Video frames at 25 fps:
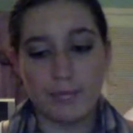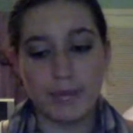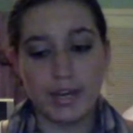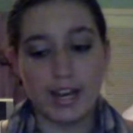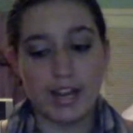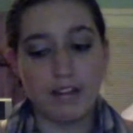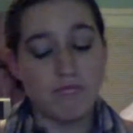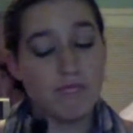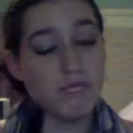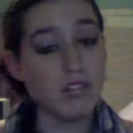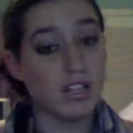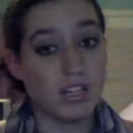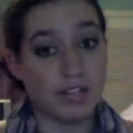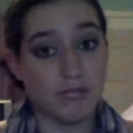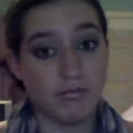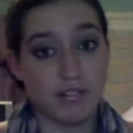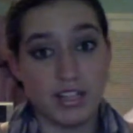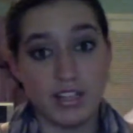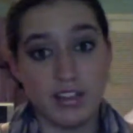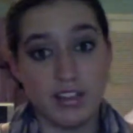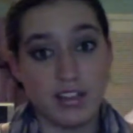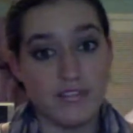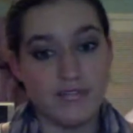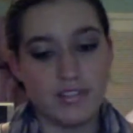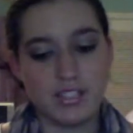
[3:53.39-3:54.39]
But I really
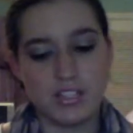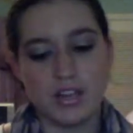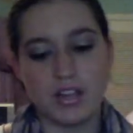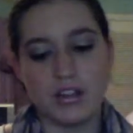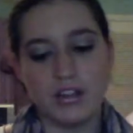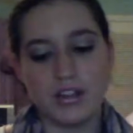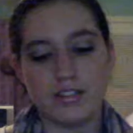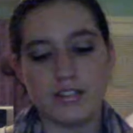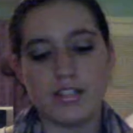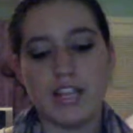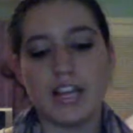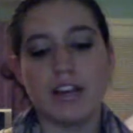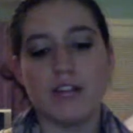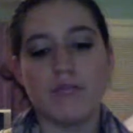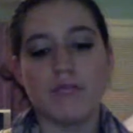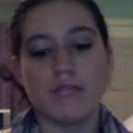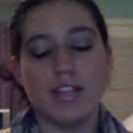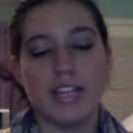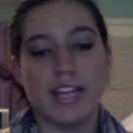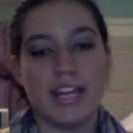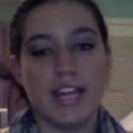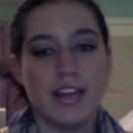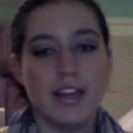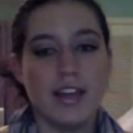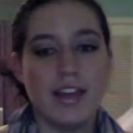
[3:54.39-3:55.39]
love this color. It's like
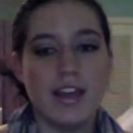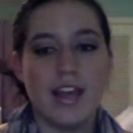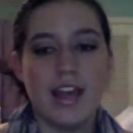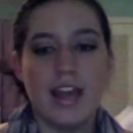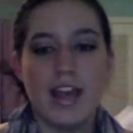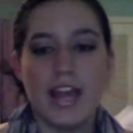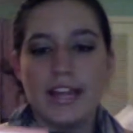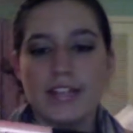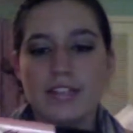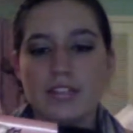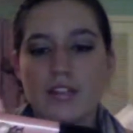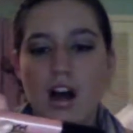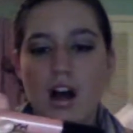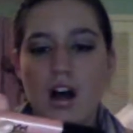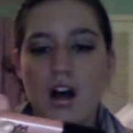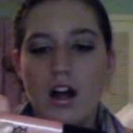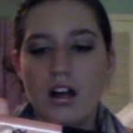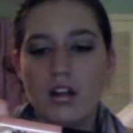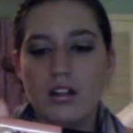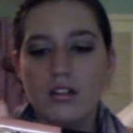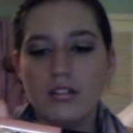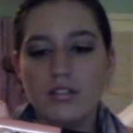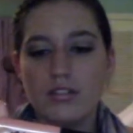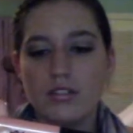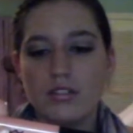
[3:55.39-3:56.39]
it's
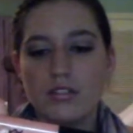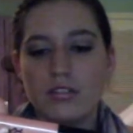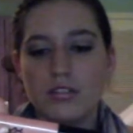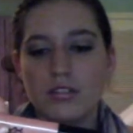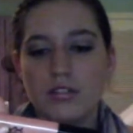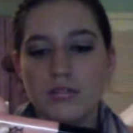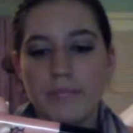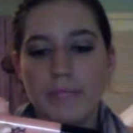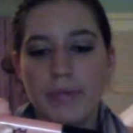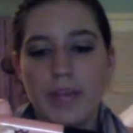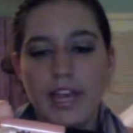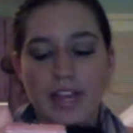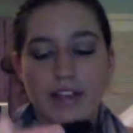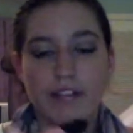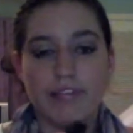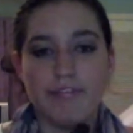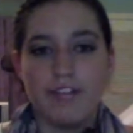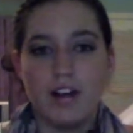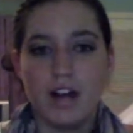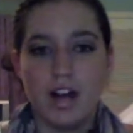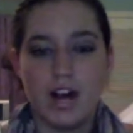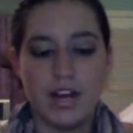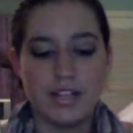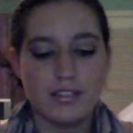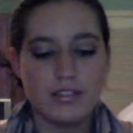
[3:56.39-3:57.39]
called Pink
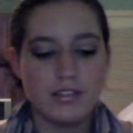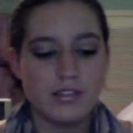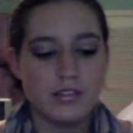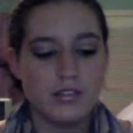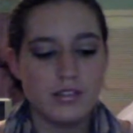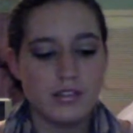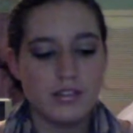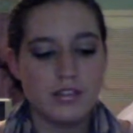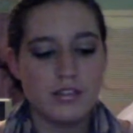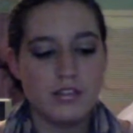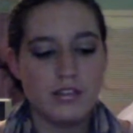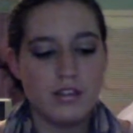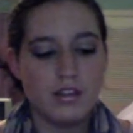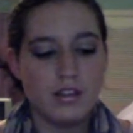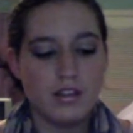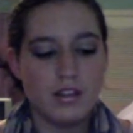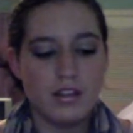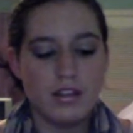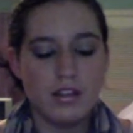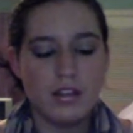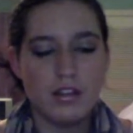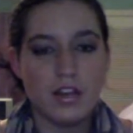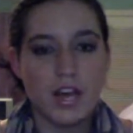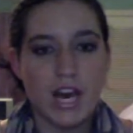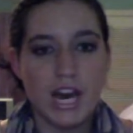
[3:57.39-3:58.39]
Frost.
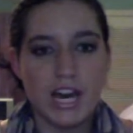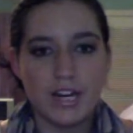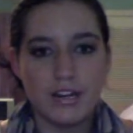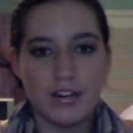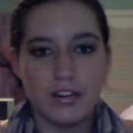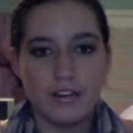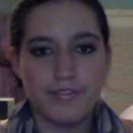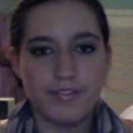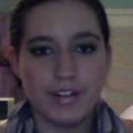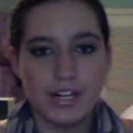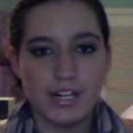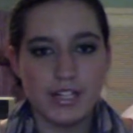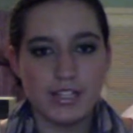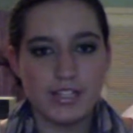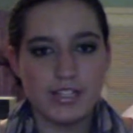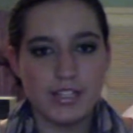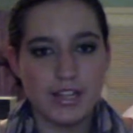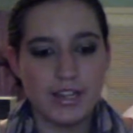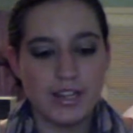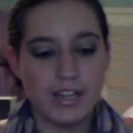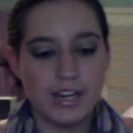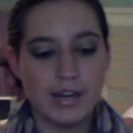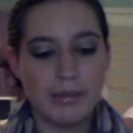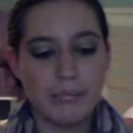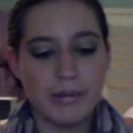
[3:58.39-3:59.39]
I don't know if I already said that.